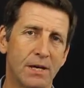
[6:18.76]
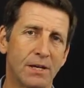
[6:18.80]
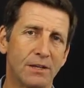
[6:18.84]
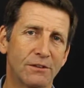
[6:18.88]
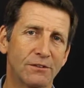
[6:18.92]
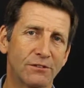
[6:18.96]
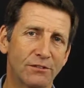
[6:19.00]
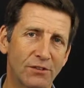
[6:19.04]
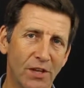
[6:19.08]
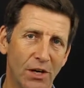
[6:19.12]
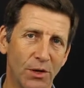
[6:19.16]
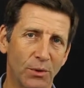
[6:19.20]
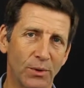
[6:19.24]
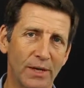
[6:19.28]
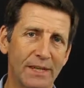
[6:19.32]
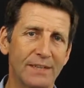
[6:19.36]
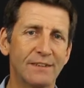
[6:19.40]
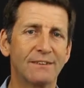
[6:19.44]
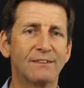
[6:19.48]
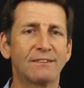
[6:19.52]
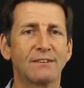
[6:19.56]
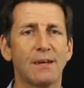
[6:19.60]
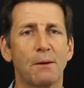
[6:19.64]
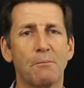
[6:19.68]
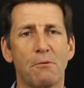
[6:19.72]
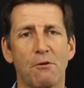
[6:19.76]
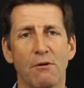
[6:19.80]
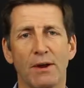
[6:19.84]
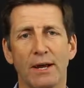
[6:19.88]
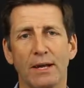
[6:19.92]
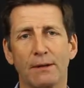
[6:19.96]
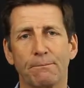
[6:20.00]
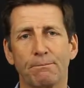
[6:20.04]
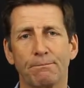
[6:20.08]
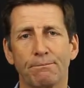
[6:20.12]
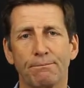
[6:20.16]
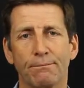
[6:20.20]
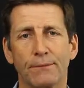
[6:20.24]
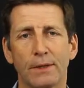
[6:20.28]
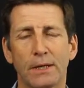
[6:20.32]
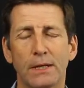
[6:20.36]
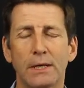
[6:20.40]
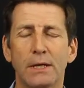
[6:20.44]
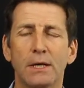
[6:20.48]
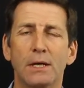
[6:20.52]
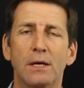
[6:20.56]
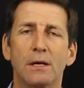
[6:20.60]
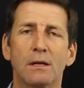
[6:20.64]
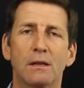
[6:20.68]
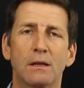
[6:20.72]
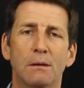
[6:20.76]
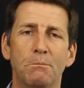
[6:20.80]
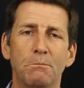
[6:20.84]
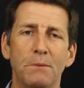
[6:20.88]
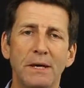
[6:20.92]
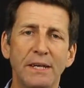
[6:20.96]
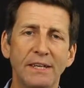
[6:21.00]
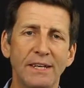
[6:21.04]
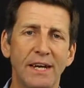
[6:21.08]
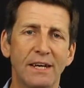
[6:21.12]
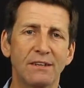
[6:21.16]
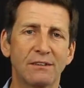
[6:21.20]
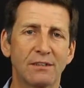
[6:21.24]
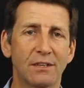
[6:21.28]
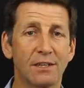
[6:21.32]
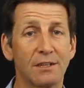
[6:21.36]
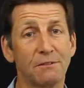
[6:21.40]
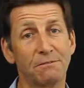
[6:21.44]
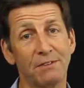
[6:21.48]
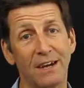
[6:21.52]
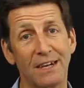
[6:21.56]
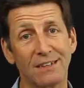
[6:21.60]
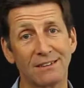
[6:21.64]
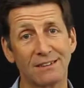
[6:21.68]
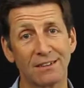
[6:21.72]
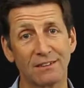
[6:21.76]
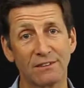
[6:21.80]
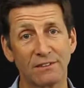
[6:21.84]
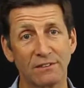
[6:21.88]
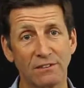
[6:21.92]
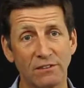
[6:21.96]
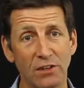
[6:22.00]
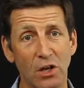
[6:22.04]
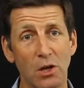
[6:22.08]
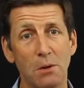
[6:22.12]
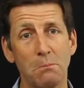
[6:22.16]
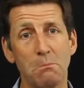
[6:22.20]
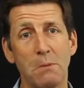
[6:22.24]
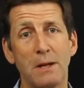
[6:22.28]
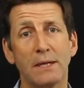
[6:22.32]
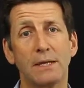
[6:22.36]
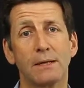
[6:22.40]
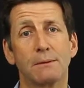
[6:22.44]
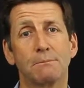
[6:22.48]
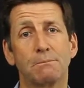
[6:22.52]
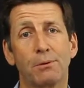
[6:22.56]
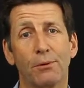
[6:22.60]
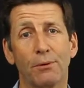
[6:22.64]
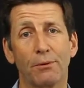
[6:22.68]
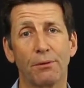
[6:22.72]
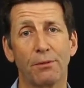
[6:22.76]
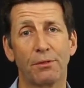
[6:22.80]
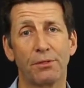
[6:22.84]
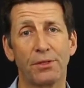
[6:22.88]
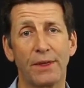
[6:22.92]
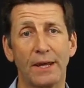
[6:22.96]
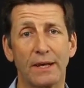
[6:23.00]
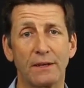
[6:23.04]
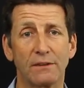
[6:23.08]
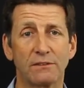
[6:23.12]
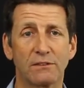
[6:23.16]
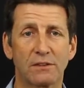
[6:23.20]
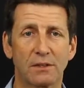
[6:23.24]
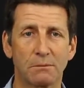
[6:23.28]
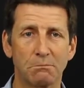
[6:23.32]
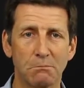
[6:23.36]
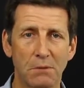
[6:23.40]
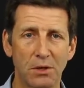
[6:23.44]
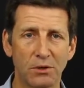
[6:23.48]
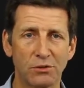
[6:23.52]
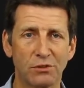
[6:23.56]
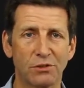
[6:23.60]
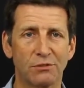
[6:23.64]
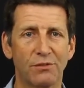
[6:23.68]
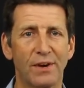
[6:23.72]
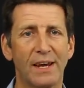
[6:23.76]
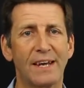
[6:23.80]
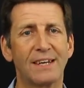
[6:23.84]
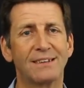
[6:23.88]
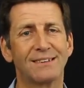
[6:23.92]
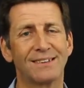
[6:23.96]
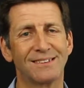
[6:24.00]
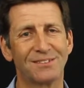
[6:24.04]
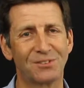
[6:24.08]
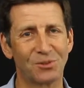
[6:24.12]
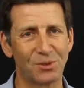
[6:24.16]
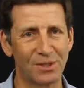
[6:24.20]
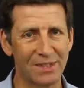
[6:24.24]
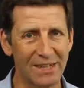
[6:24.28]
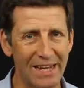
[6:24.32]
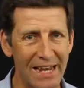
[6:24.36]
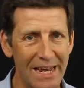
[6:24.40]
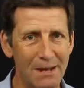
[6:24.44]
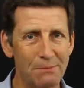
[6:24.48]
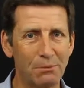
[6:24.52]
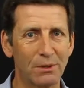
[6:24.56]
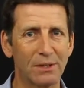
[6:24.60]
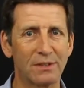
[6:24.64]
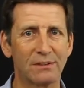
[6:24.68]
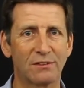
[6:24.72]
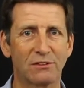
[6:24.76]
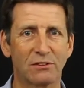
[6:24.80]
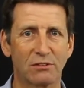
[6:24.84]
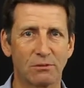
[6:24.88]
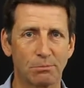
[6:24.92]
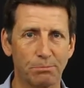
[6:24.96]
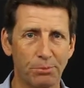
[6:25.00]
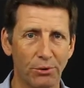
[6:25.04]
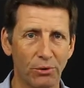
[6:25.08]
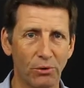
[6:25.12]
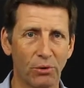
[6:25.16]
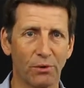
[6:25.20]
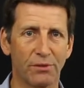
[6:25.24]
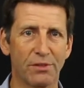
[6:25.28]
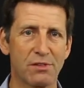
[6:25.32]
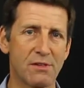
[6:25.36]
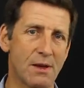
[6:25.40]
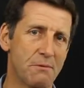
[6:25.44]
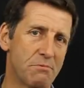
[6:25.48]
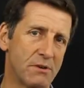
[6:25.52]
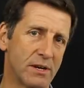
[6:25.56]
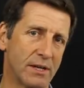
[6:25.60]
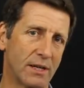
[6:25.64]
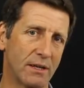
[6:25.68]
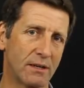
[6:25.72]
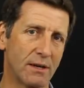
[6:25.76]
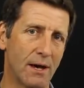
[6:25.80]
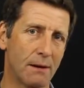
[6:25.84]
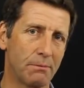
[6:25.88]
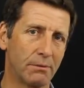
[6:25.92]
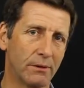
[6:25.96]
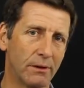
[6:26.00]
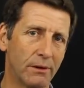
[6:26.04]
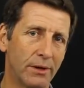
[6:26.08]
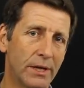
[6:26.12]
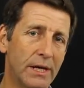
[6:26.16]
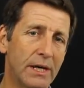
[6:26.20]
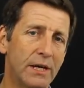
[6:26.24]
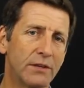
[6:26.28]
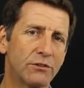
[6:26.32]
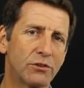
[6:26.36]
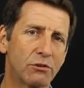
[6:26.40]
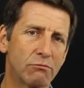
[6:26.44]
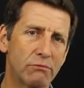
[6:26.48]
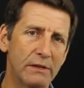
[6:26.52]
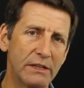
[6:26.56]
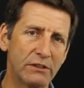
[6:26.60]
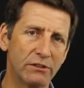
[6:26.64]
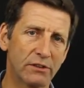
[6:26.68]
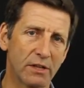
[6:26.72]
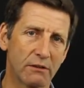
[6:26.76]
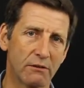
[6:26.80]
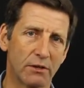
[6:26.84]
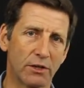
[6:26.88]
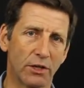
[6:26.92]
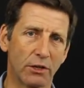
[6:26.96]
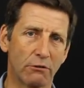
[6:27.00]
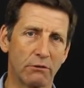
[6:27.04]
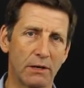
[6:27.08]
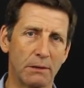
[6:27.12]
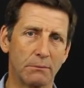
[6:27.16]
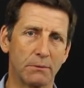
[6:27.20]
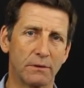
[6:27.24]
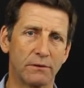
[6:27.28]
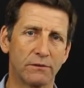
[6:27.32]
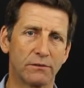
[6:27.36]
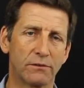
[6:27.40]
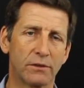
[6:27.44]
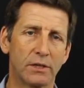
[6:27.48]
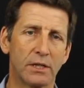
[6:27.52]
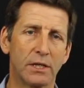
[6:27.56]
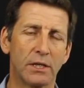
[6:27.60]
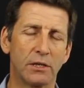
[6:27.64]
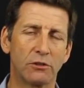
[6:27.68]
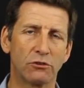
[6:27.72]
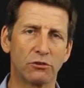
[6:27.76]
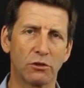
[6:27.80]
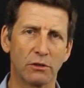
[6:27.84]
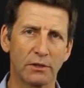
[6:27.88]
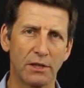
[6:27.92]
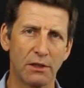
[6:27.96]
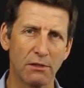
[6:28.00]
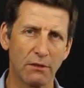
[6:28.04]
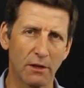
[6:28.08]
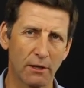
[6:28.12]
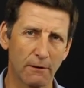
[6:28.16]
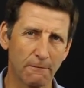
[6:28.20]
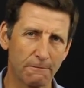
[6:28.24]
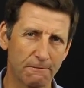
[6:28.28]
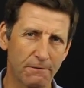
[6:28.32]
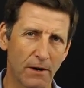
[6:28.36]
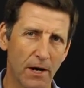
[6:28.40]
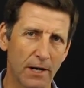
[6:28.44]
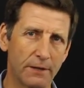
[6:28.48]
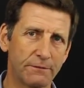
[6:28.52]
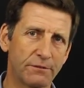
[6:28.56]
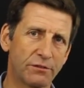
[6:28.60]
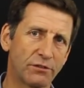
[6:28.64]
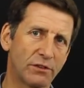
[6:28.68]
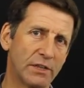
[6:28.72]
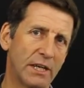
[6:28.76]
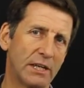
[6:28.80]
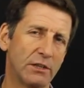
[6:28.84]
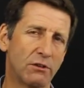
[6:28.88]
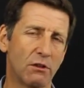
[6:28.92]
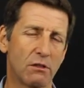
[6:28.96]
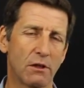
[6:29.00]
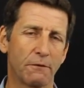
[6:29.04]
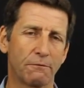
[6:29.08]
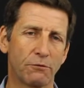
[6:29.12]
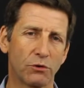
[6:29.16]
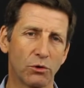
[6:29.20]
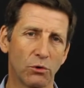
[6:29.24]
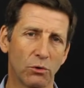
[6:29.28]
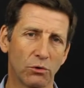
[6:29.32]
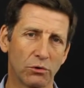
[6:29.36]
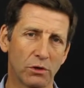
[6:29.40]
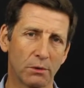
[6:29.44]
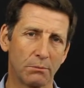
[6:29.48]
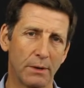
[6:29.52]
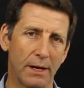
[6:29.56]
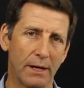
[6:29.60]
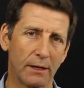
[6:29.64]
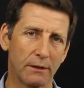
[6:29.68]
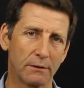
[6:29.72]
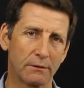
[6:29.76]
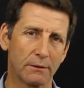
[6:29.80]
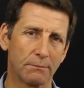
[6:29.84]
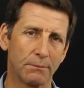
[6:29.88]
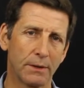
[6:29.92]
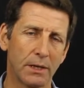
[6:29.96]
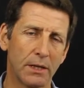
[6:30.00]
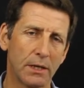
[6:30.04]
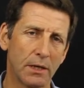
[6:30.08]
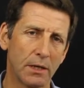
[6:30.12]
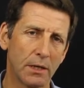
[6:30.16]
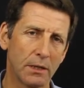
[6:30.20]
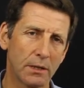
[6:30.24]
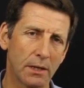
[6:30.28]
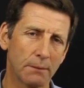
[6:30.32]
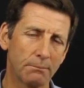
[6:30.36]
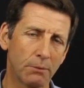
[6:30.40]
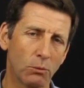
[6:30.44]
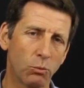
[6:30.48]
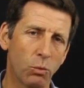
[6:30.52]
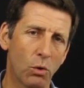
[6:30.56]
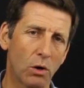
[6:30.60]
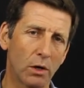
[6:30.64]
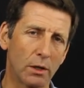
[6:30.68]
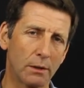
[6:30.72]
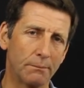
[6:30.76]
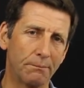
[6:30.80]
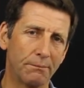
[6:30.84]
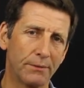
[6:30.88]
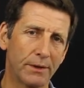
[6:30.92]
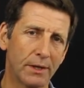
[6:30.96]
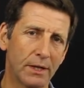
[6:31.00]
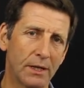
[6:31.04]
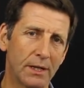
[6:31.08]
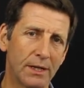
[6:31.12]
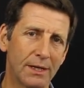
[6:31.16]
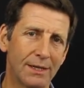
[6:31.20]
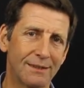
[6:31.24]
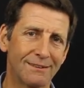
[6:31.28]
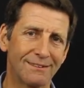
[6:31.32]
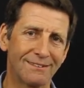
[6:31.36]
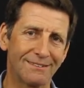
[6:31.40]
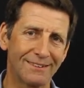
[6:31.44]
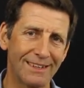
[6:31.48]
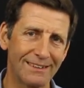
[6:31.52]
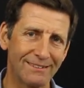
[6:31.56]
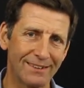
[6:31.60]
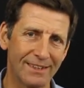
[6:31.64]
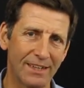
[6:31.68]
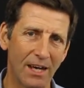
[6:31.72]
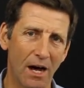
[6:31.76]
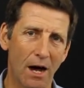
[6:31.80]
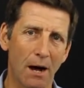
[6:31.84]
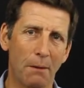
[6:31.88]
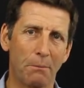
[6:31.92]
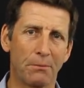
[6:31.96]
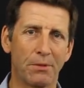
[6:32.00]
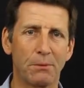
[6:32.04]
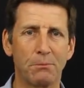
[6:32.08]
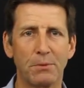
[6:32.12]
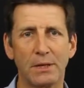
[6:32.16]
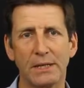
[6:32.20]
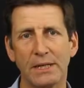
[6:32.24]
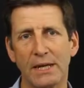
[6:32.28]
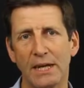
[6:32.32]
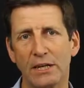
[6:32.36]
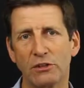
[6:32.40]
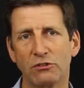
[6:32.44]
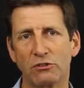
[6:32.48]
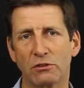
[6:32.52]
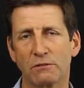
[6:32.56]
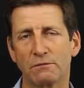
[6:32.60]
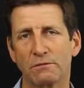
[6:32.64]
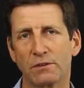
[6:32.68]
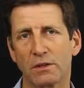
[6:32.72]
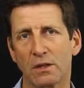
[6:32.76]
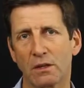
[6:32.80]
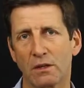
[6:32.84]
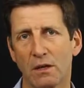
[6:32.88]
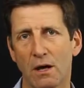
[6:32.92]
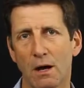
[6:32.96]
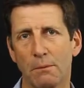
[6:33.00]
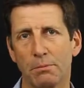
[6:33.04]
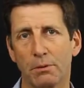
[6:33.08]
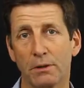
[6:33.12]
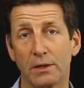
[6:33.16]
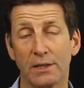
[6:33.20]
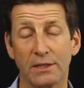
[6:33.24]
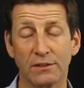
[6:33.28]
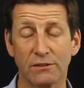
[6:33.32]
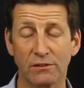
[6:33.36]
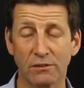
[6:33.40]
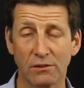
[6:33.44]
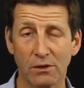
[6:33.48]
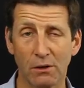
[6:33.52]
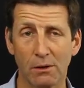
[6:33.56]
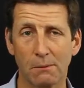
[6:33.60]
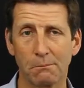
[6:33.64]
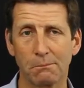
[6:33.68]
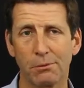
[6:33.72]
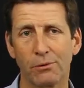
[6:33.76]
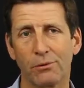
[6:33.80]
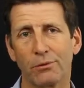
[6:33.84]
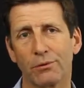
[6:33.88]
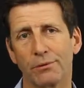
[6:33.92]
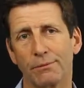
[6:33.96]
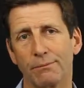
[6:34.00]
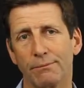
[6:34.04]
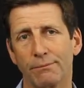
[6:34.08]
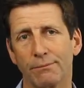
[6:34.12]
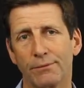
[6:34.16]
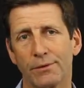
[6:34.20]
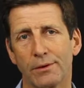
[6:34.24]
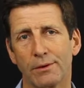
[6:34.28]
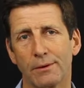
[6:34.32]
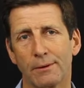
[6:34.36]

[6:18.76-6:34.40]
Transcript: So, in summary, the mediator in fact does so many important things to motivate and to enable and to support the separating couple to reach their own agreements during these kind of 5 stages I've talked about. Number 1, setting up the mediation for the couple is so important.